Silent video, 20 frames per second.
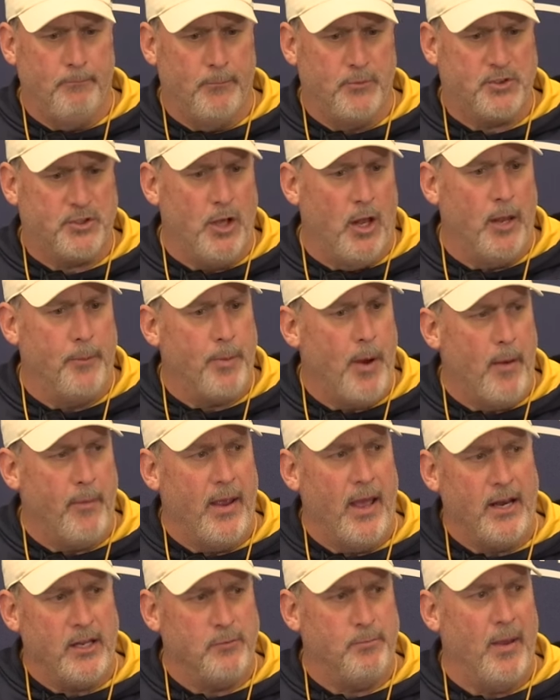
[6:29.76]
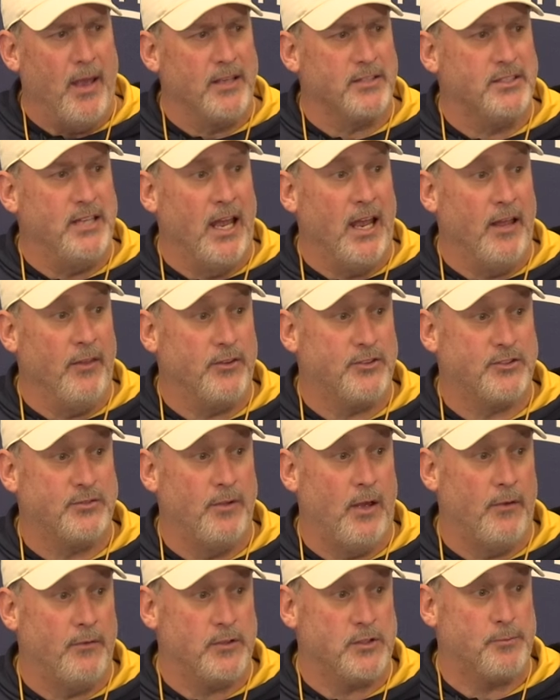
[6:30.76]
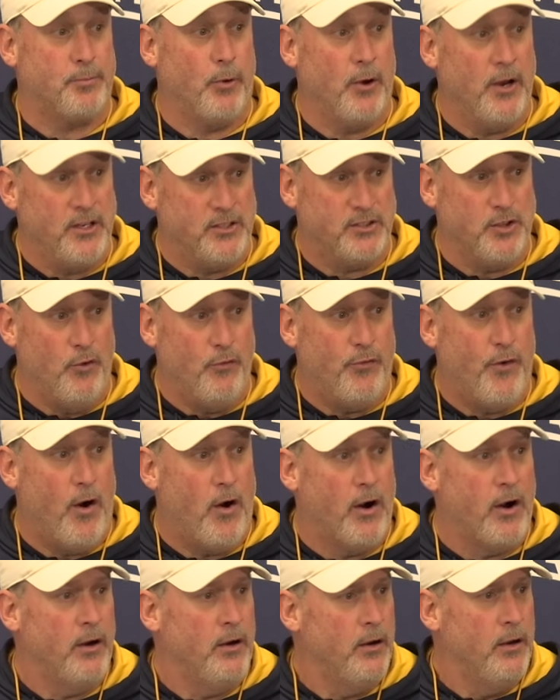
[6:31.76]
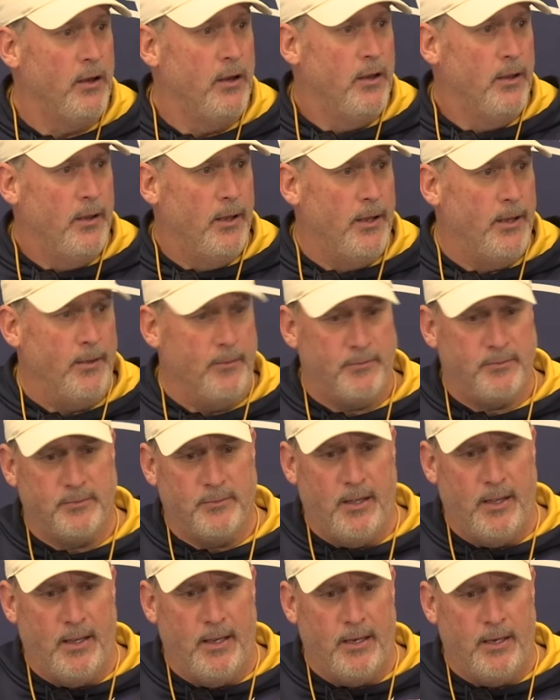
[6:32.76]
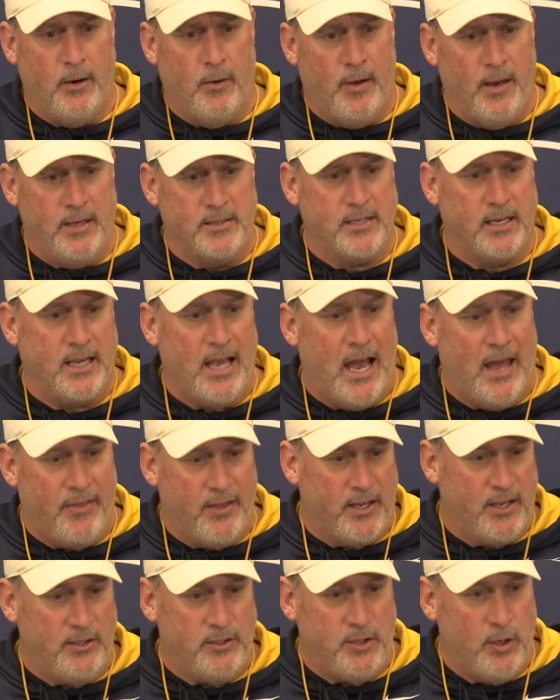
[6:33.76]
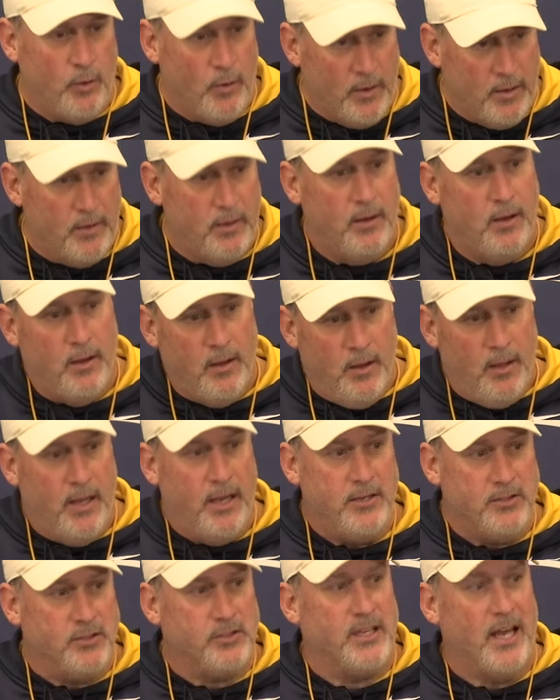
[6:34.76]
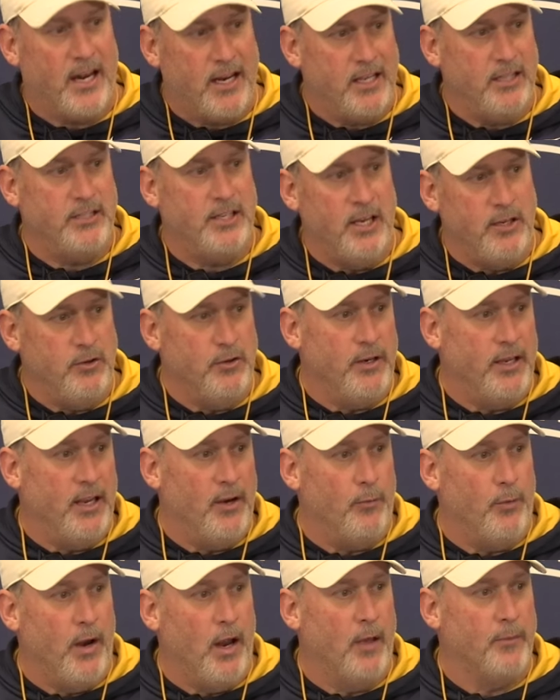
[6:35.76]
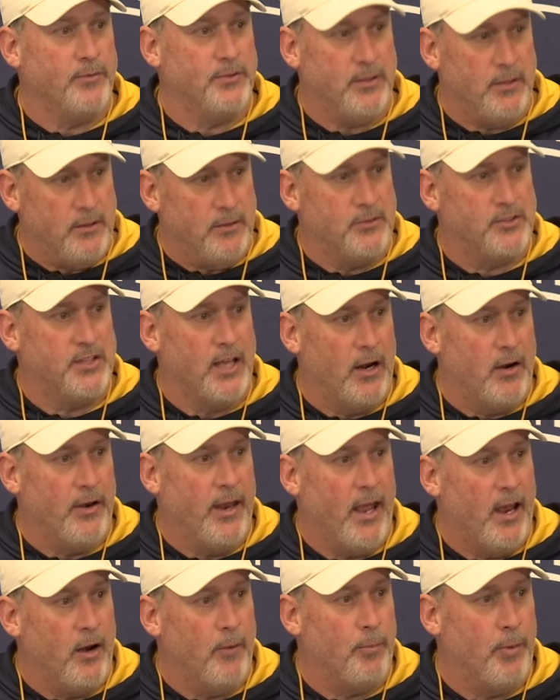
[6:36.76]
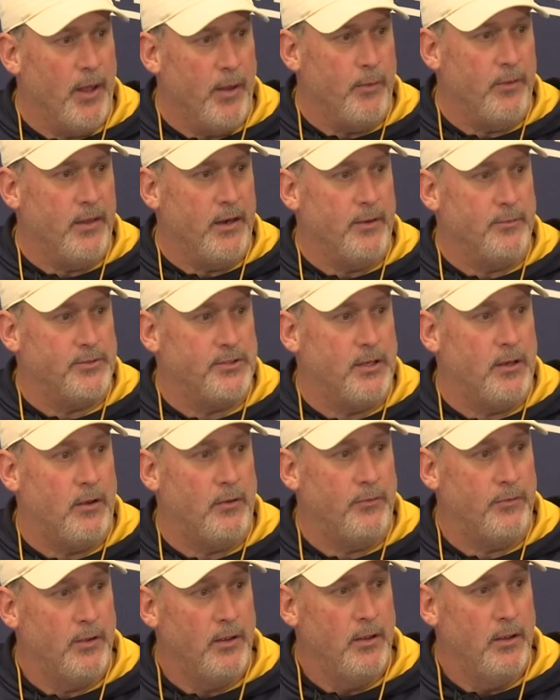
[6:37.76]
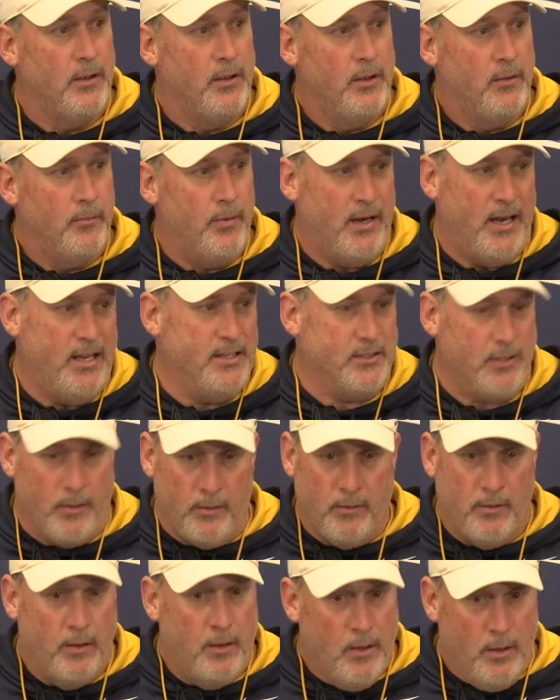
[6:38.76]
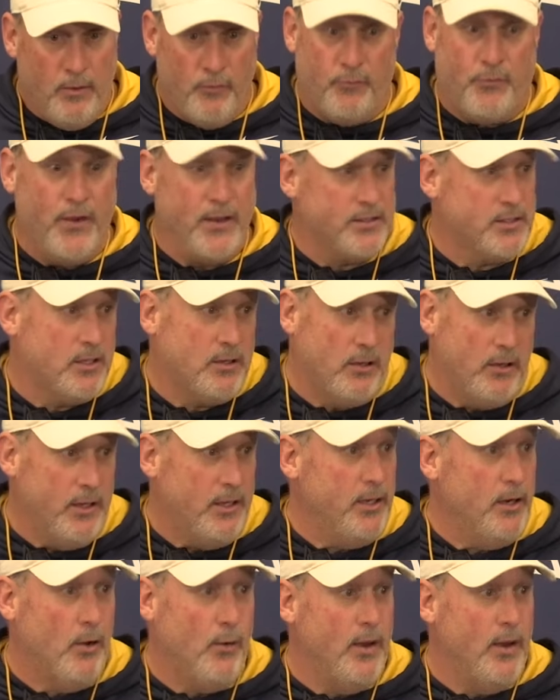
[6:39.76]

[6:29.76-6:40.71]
Sully probably had his best day of the spring so far. He's a guy that can do it. He's just got to continue to get reps and settle down and play within himself. But he's he's a 6'4",